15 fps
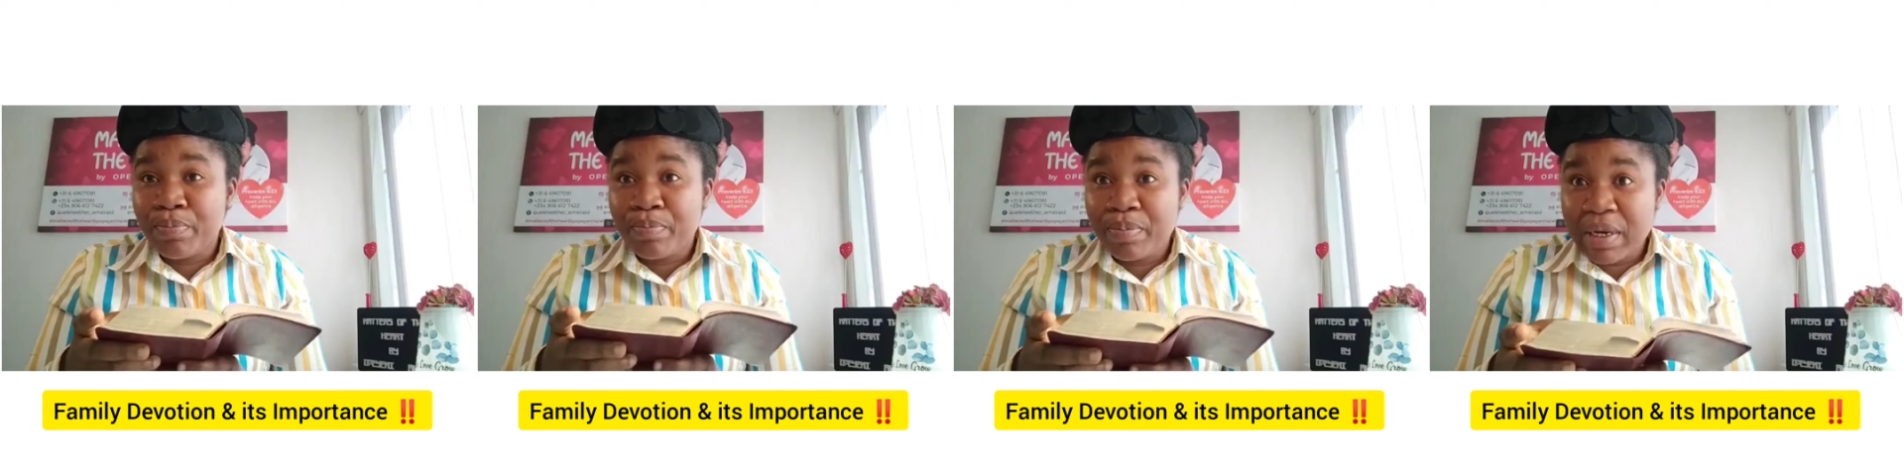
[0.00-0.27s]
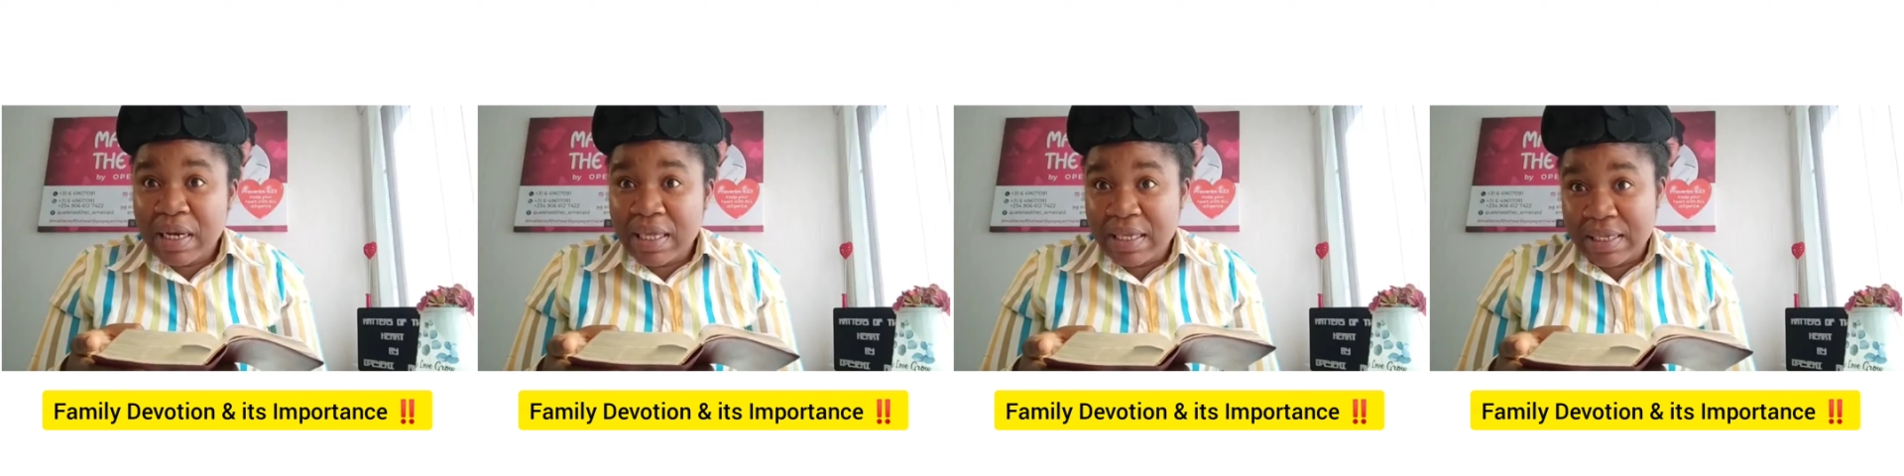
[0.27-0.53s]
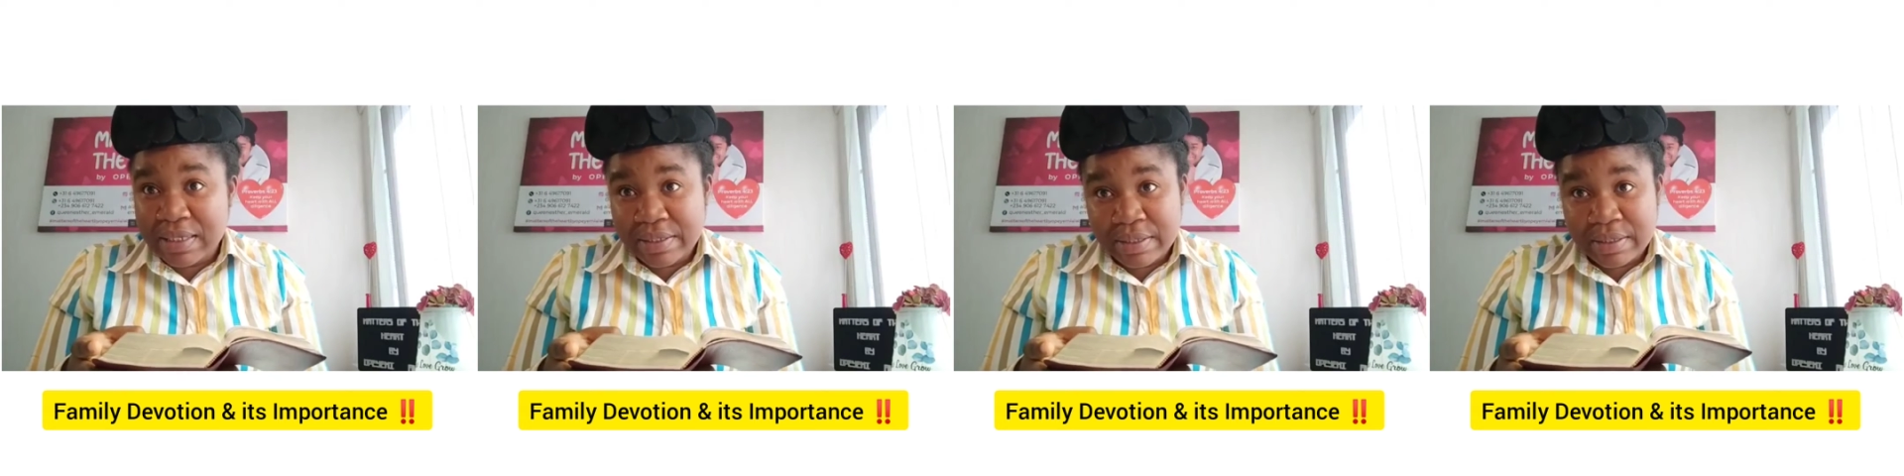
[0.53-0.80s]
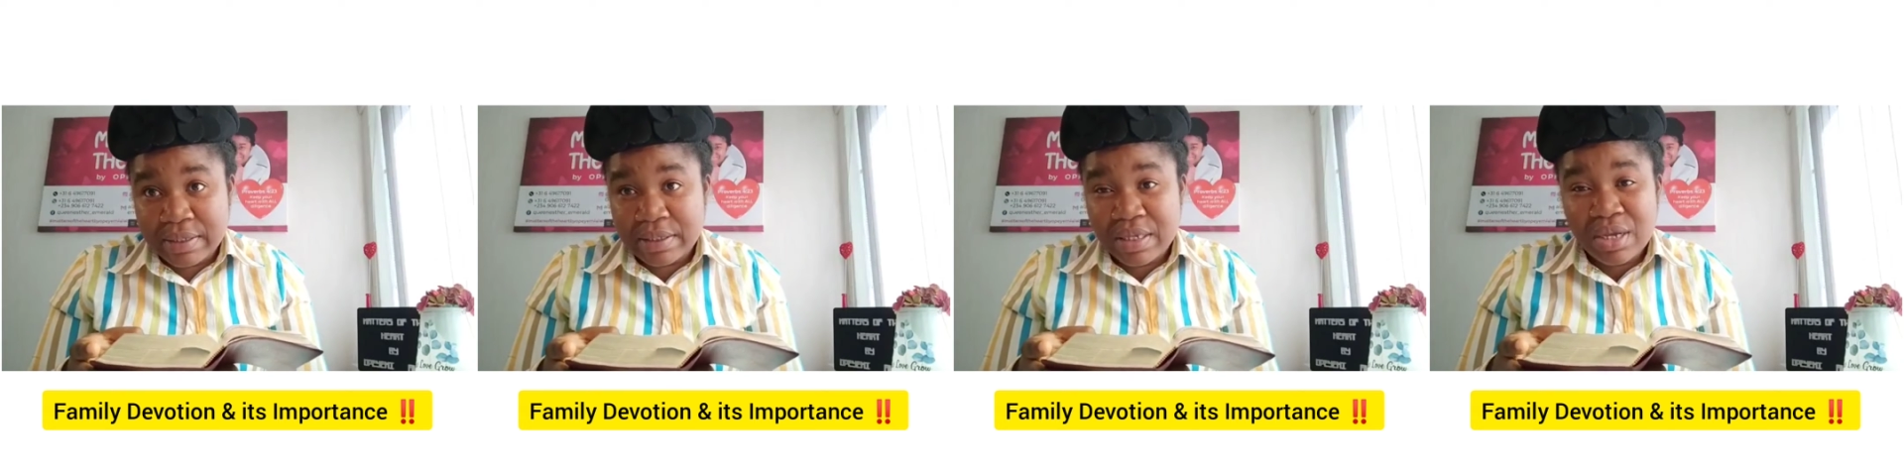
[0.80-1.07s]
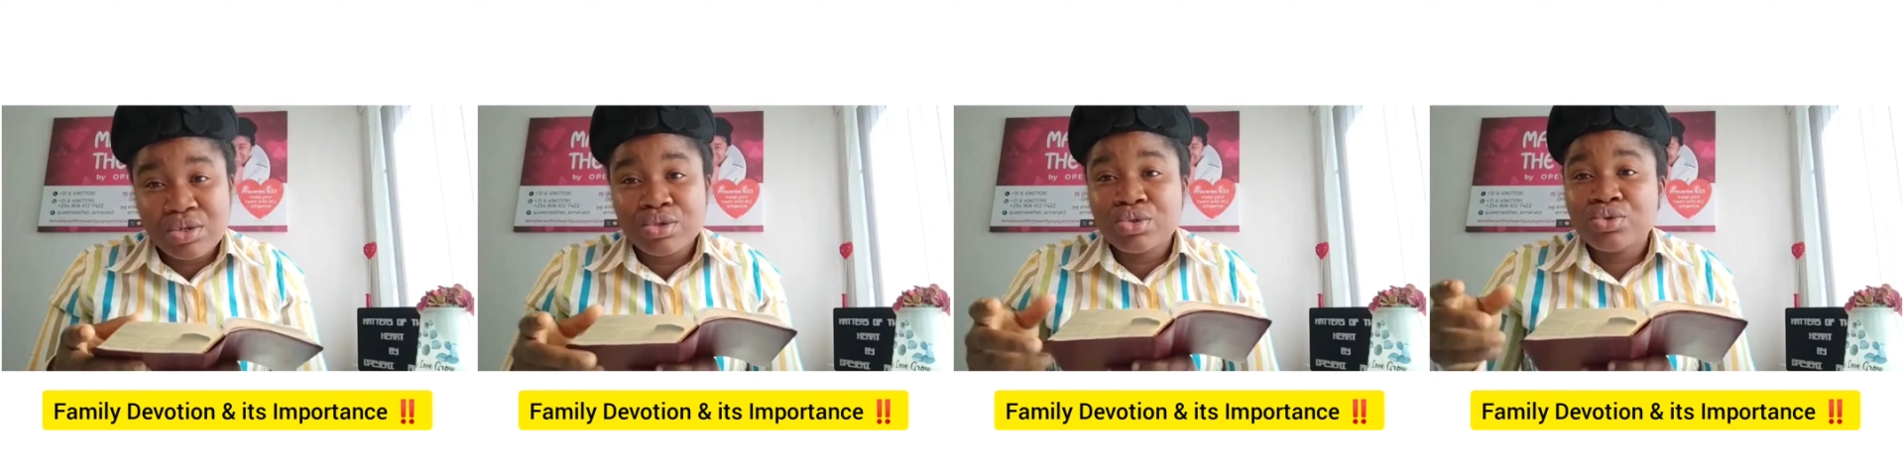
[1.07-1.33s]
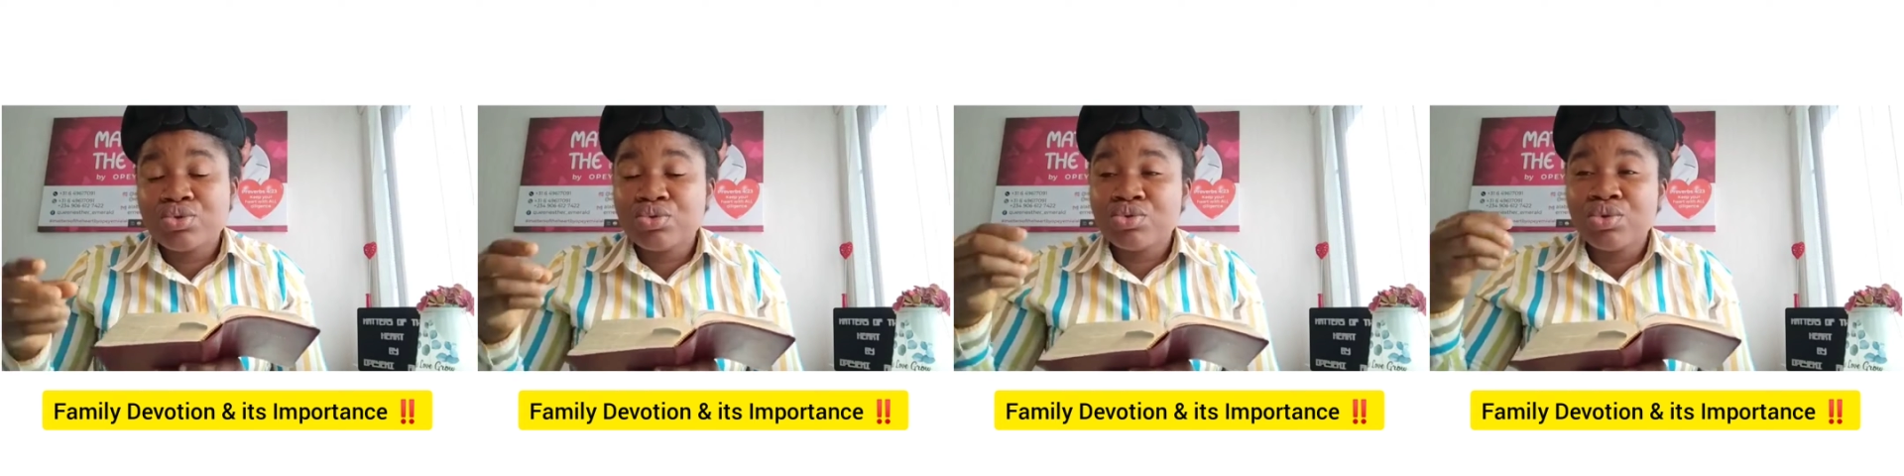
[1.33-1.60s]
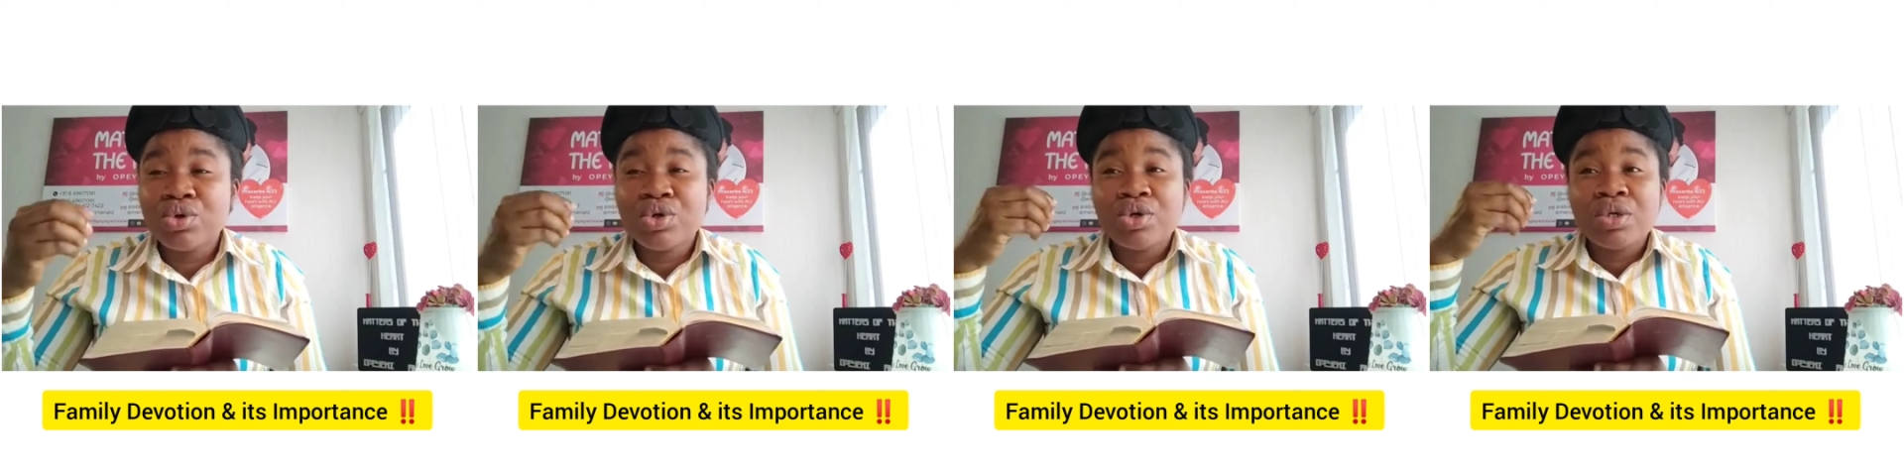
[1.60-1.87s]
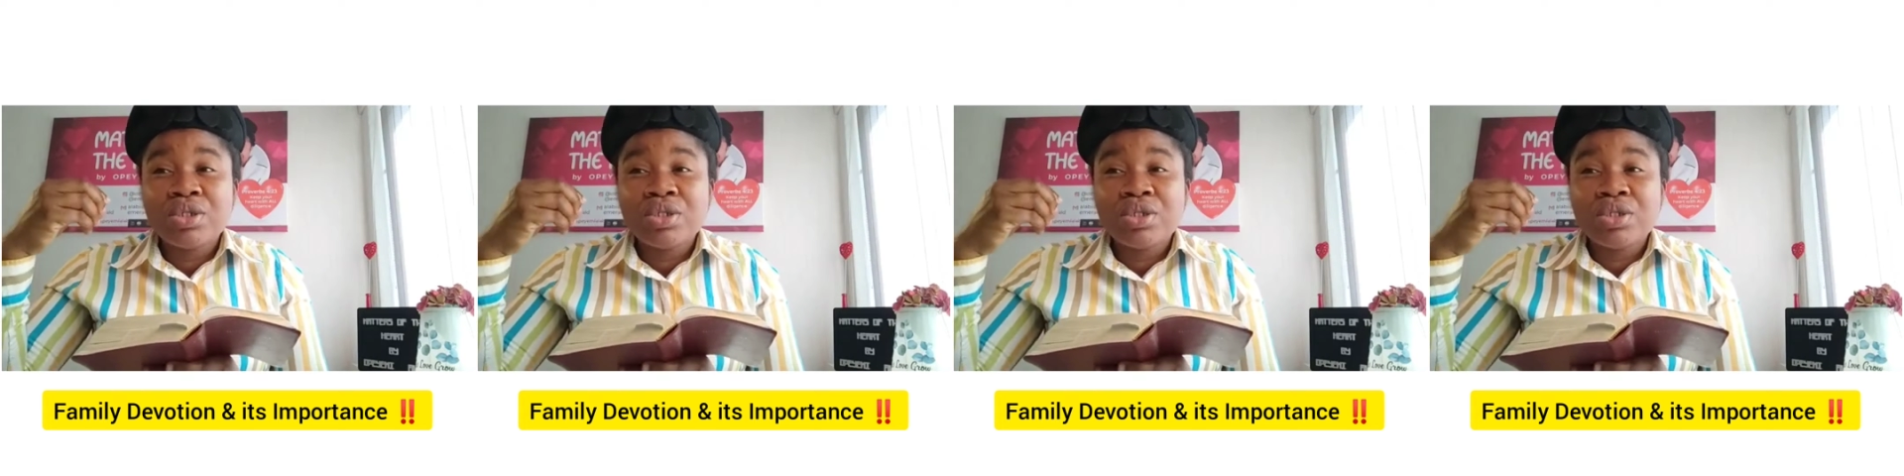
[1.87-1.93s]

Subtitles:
place to